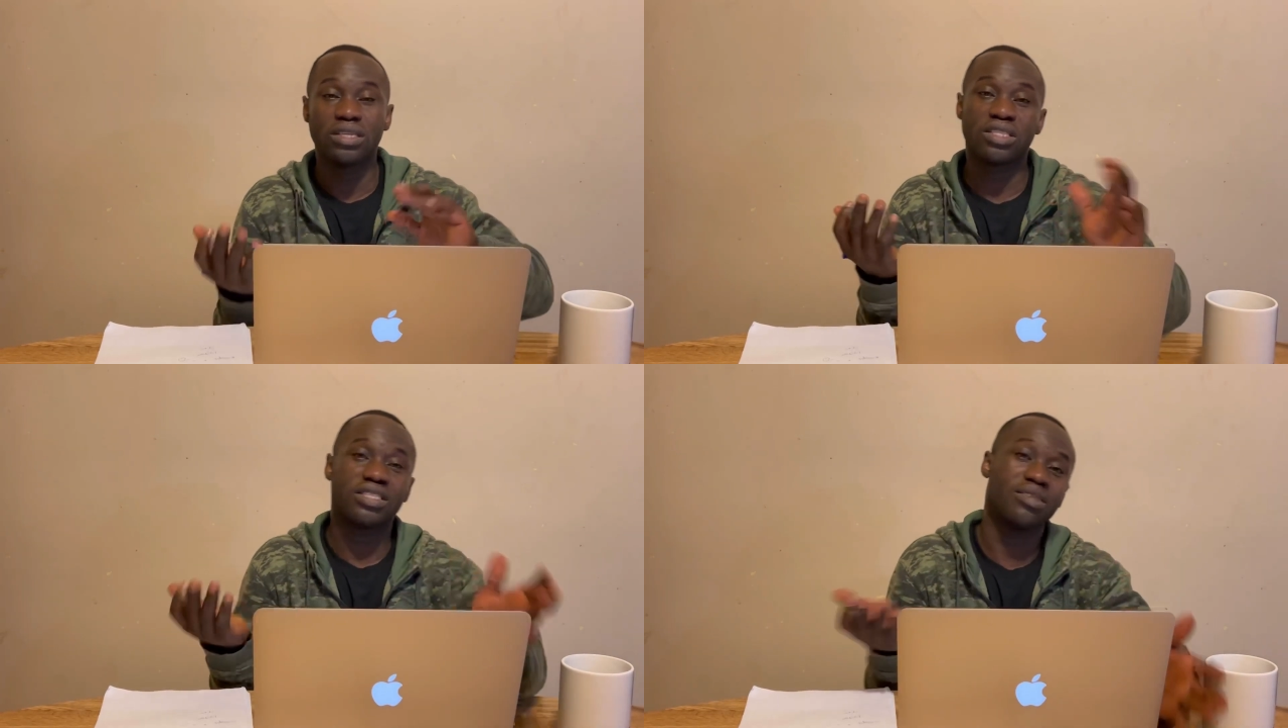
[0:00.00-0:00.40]

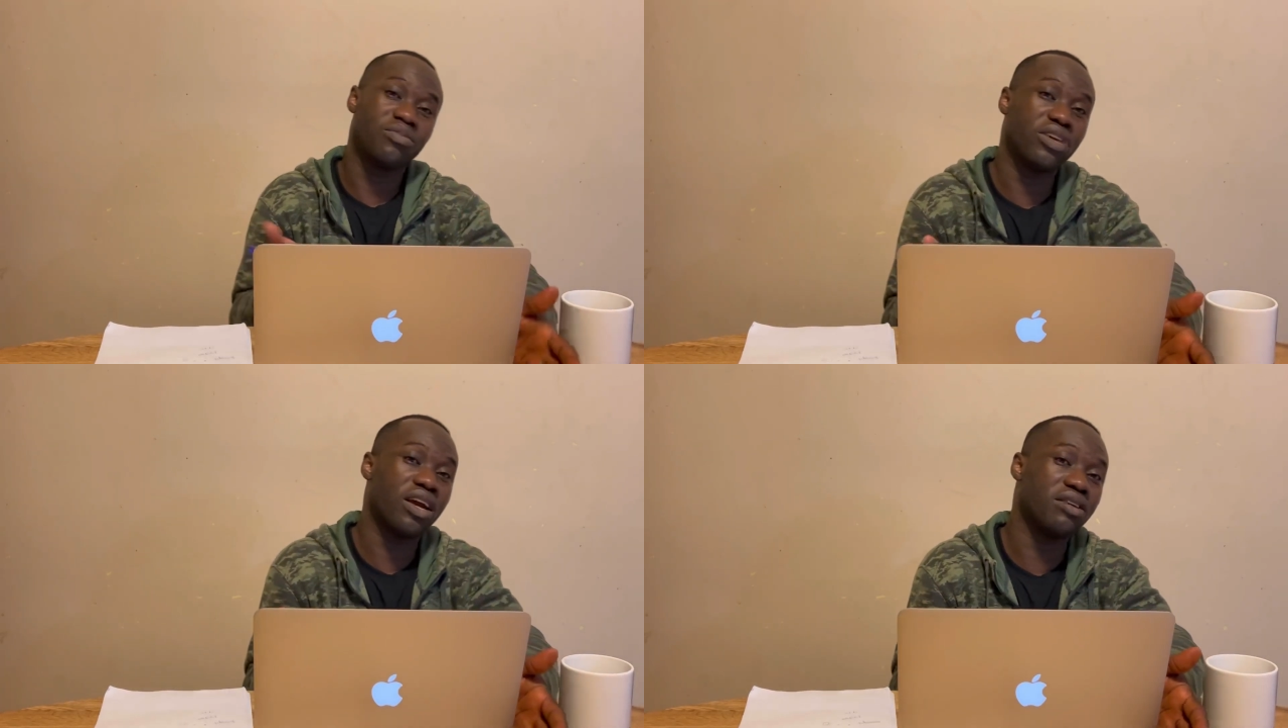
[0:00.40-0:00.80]

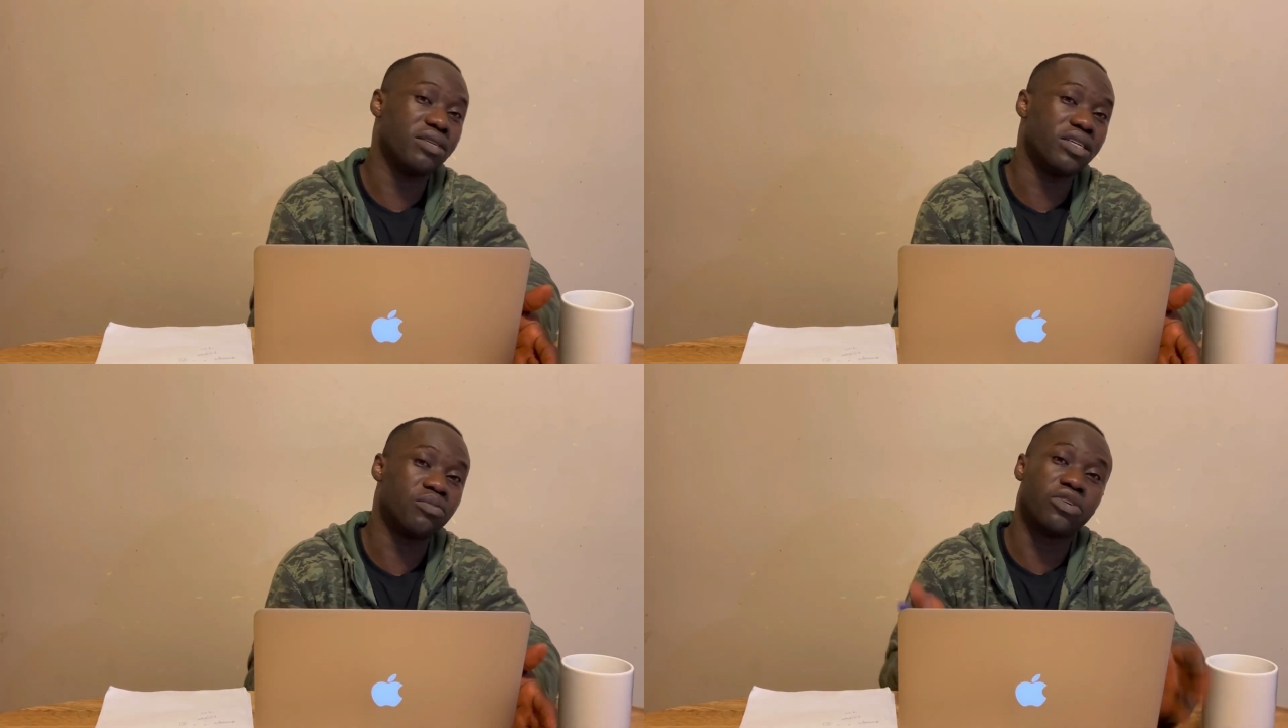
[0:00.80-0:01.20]
CBN
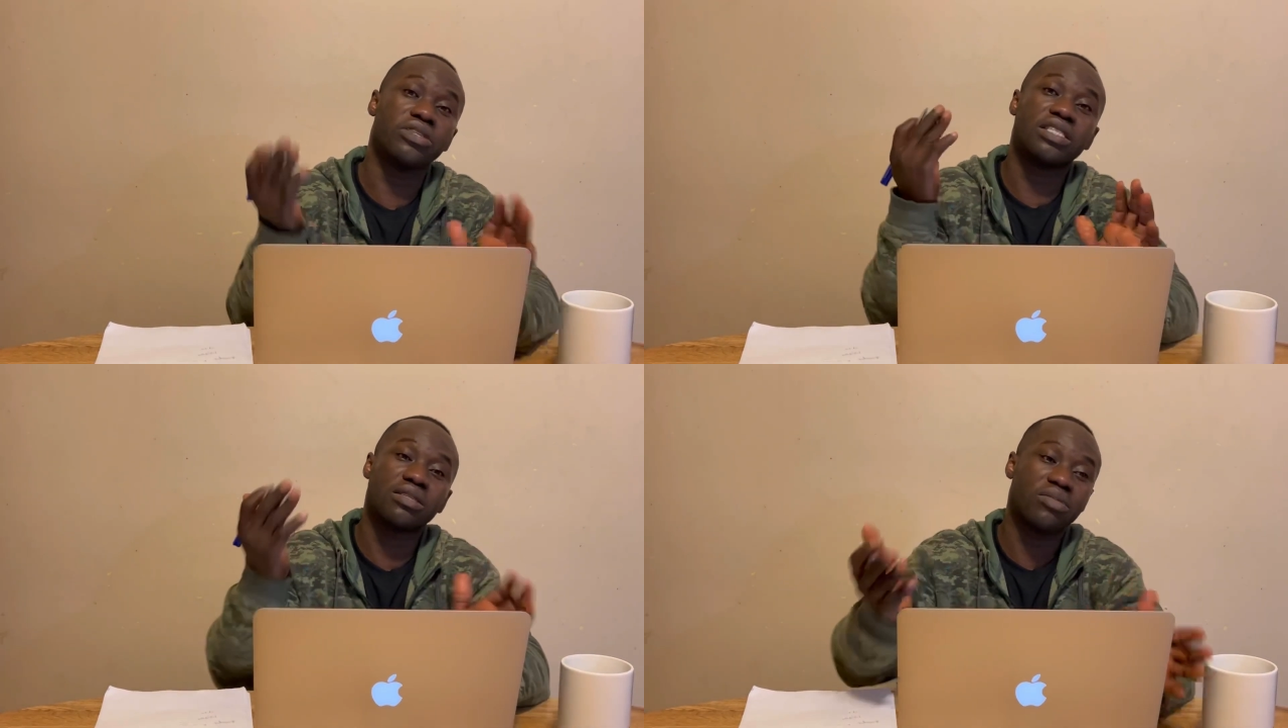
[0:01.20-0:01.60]
rate, but
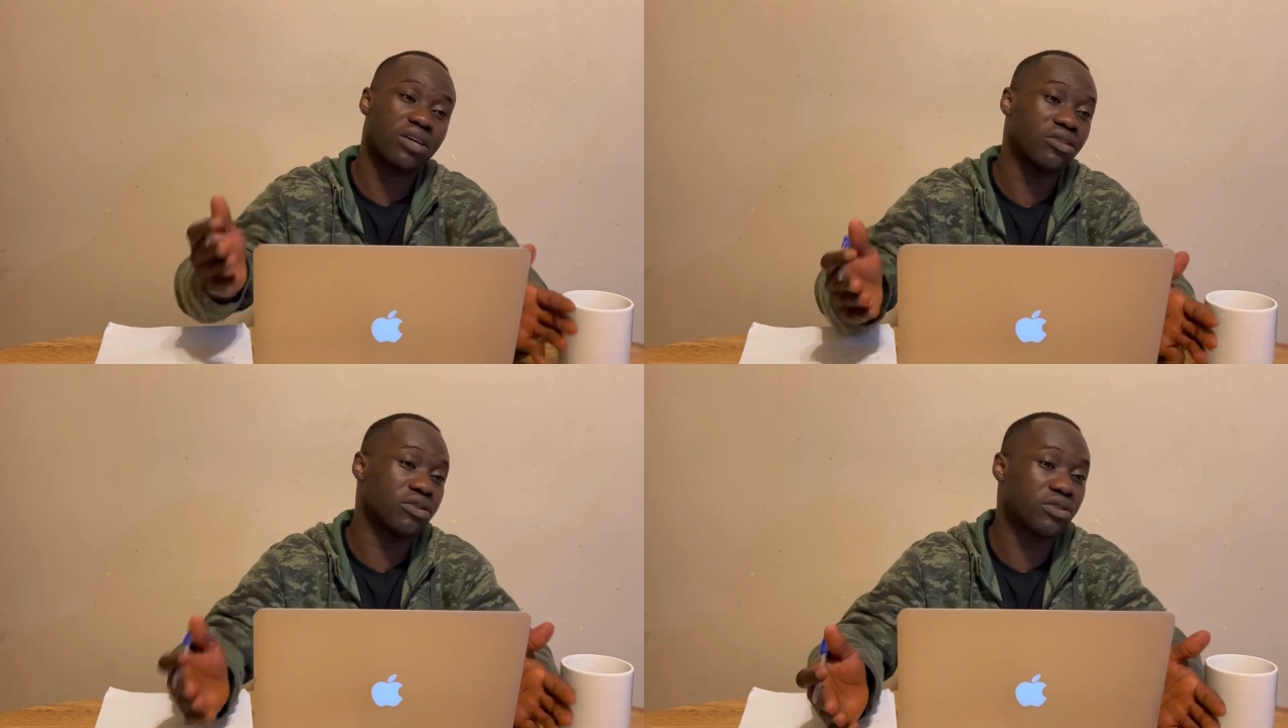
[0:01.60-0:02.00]
the
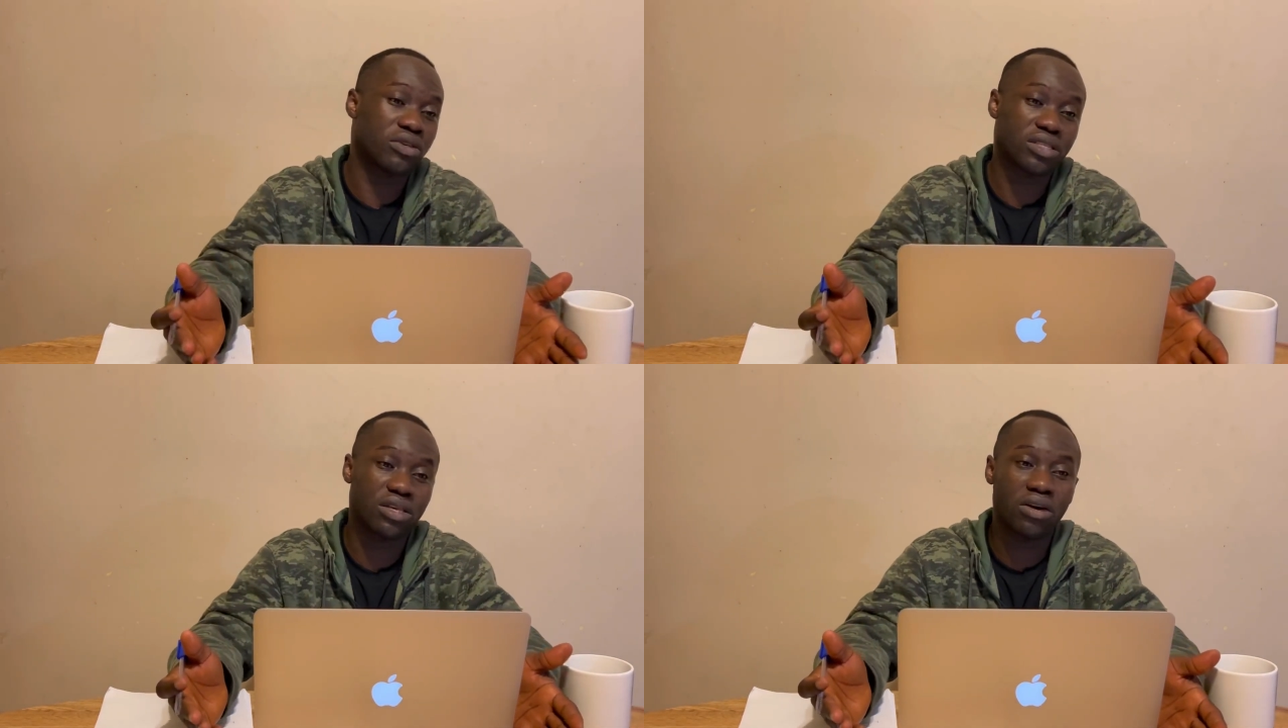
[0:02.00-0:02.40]
CBN does
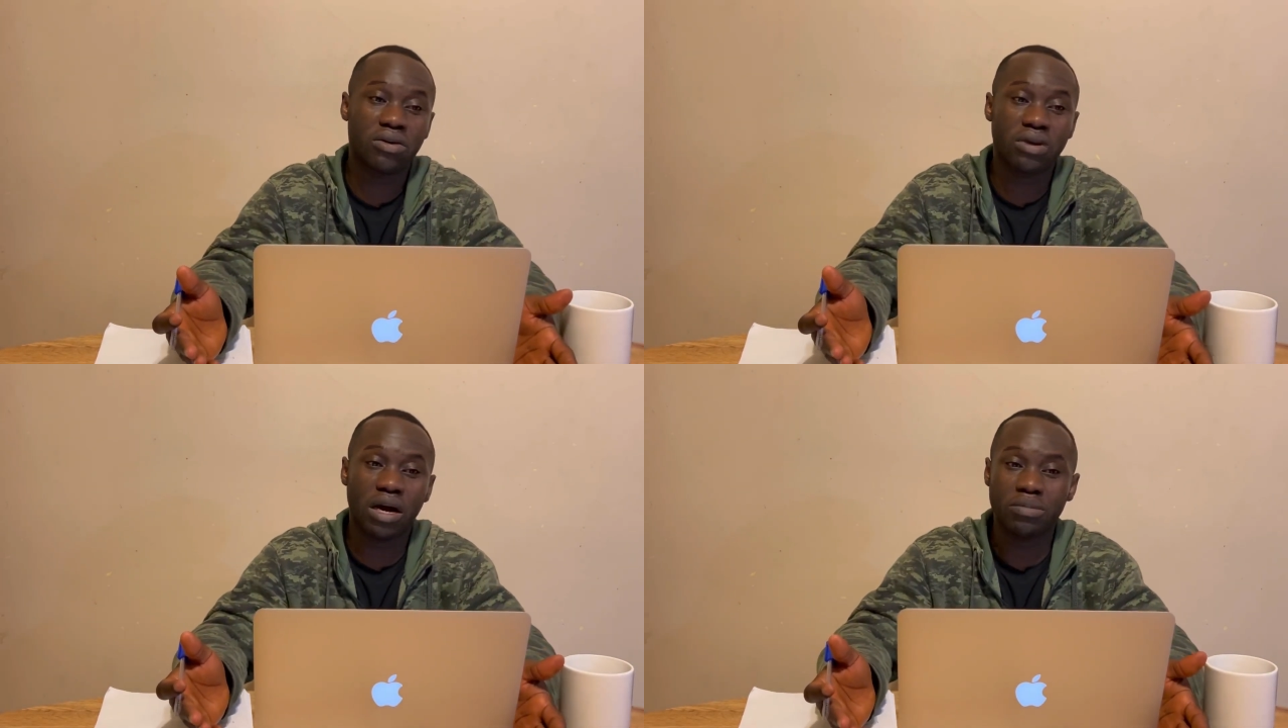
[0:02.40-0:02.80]
not sell